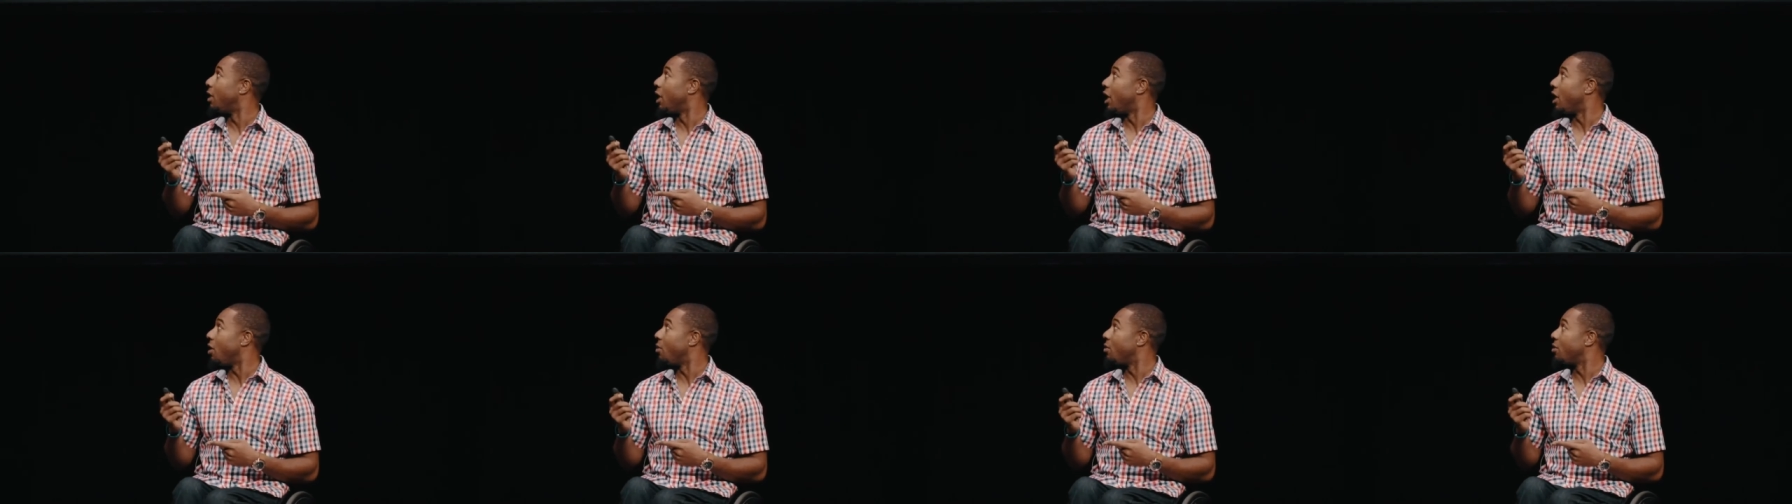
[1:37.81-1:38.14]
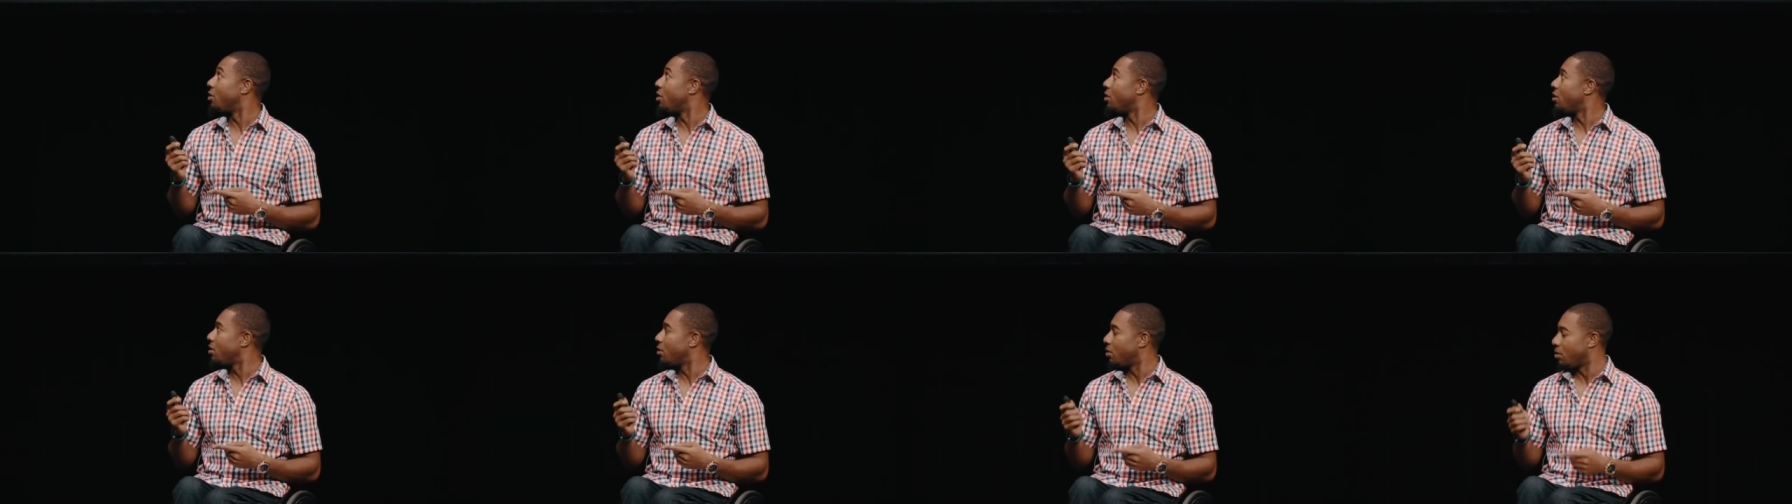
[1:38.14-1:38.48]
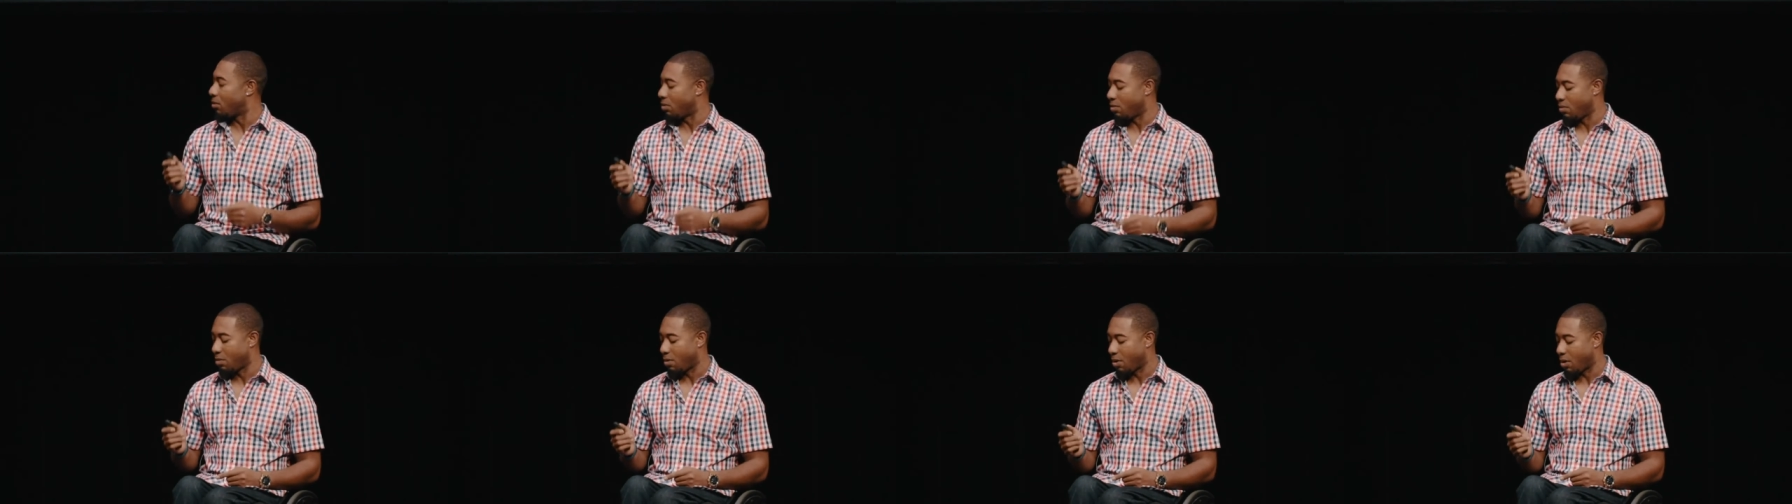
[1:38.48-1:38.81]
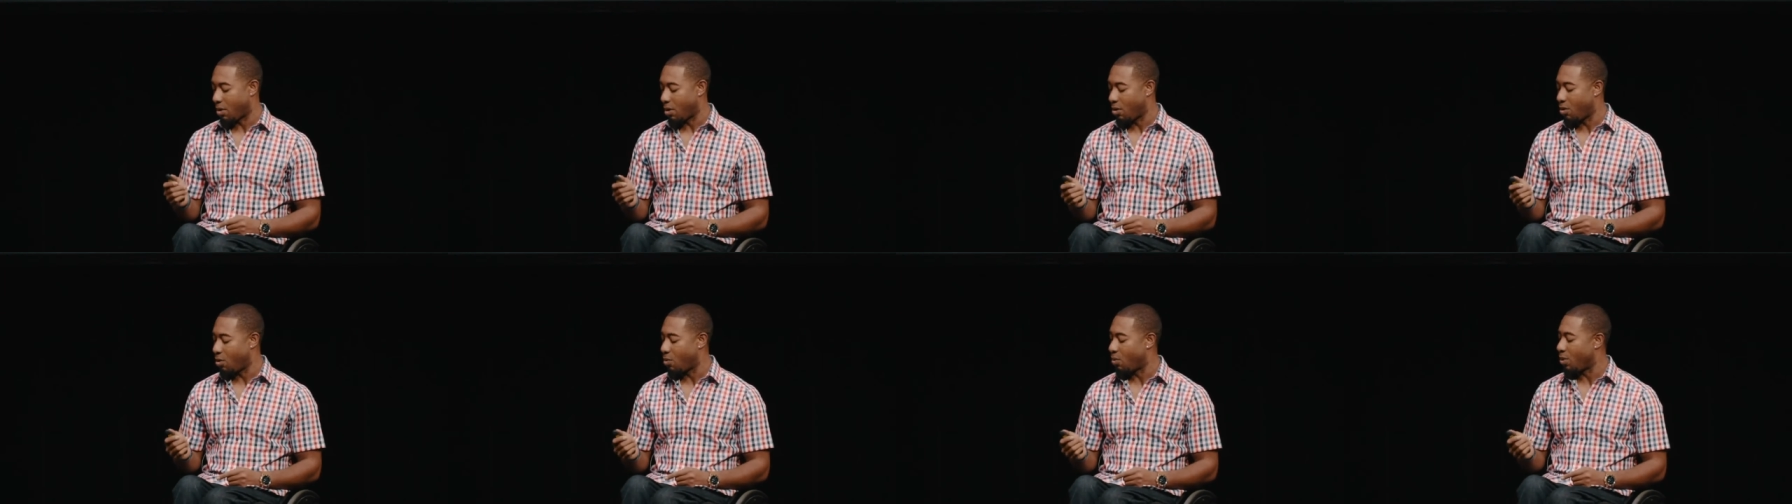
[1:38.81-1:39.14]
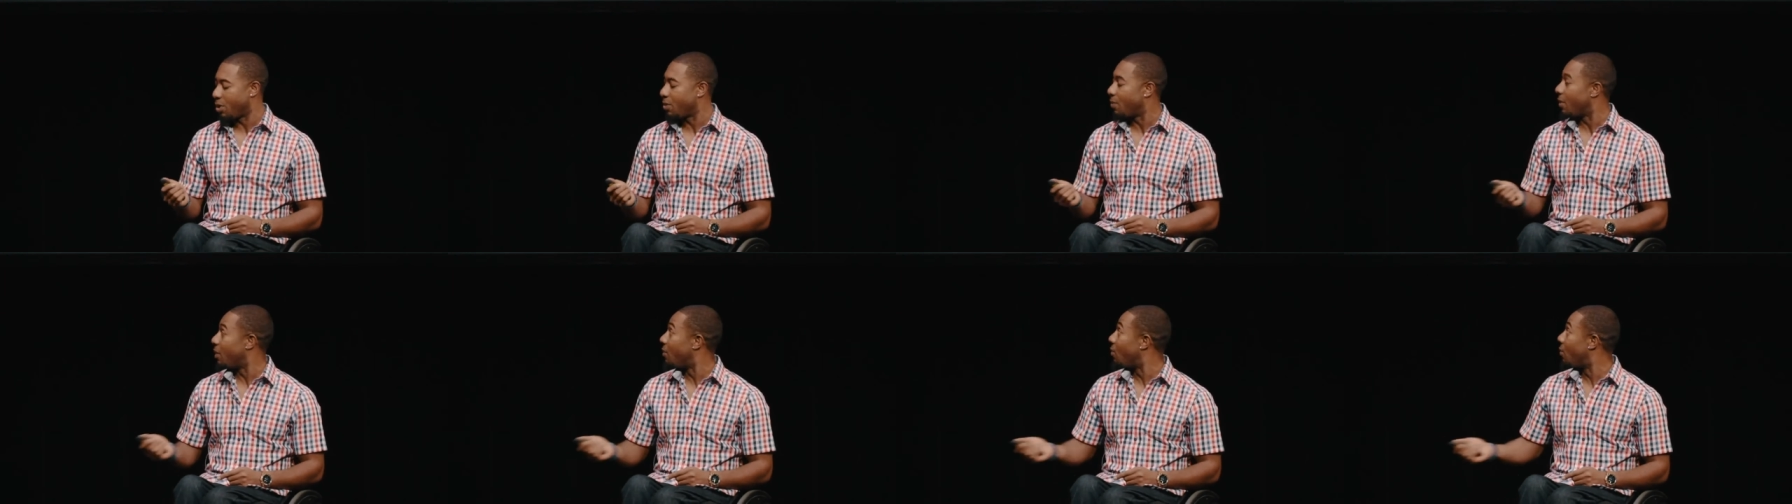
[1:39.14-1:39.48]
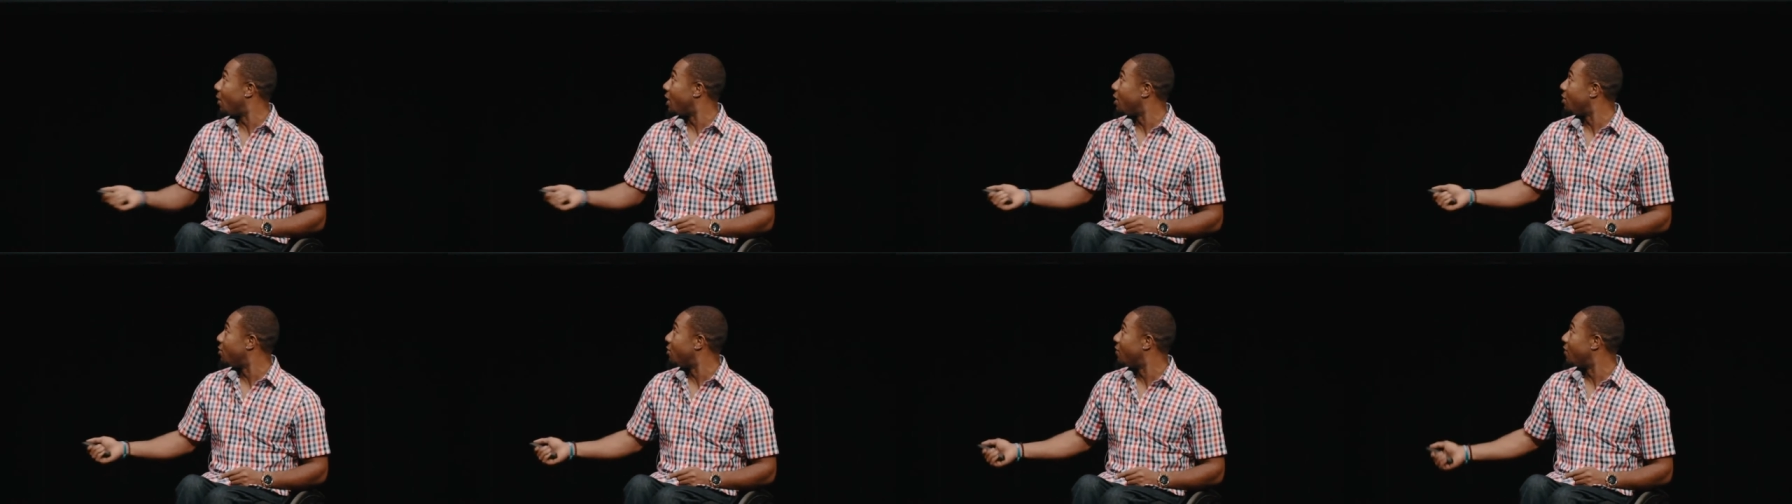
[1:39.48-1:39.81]
I was also, oh, we went
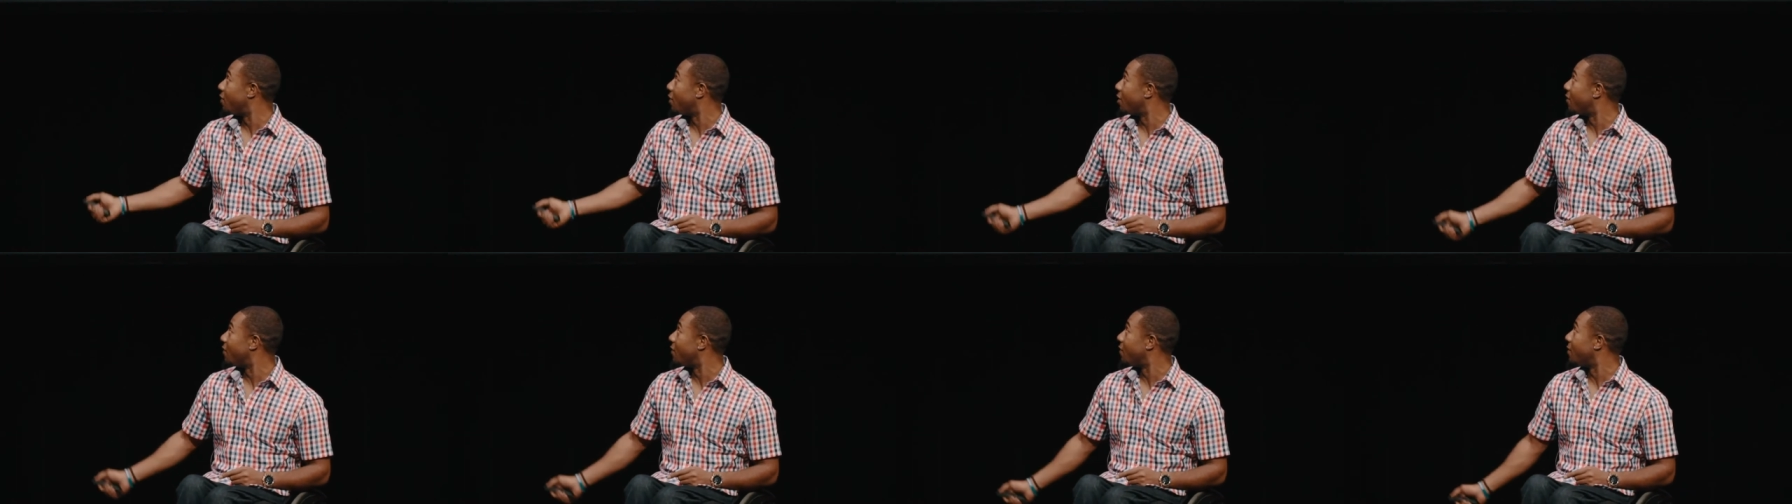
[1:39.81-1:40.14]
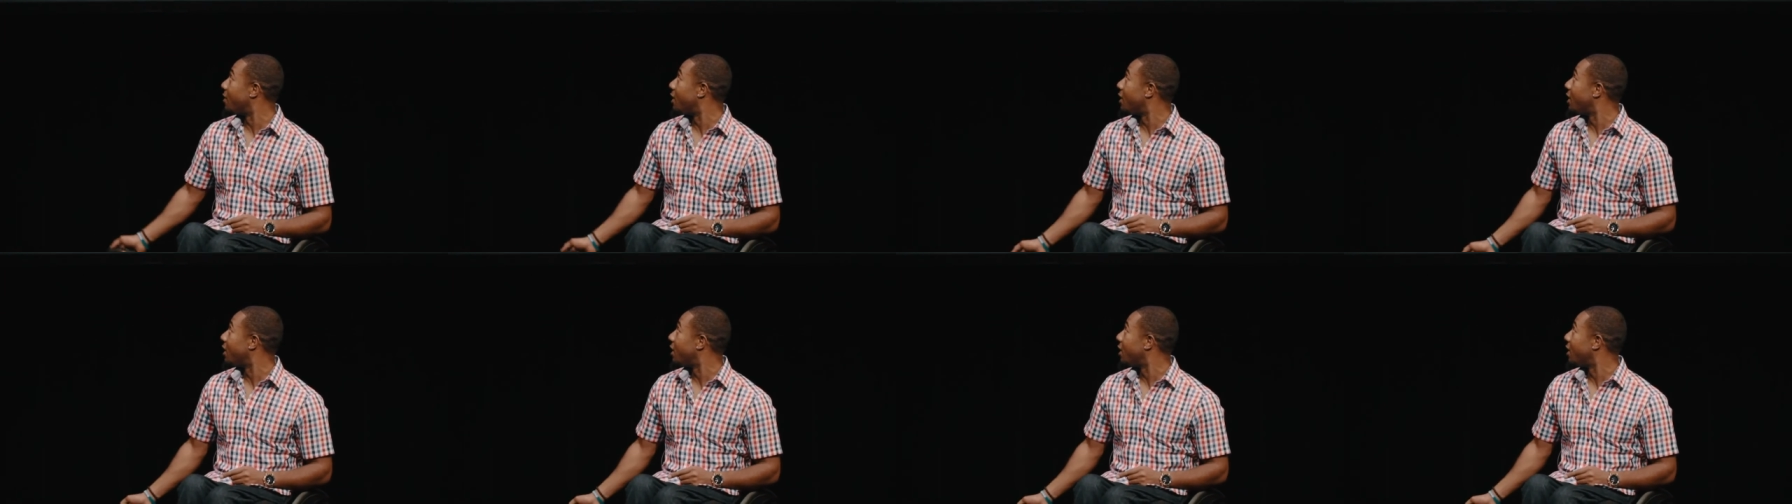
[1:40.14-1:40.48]
way too far forward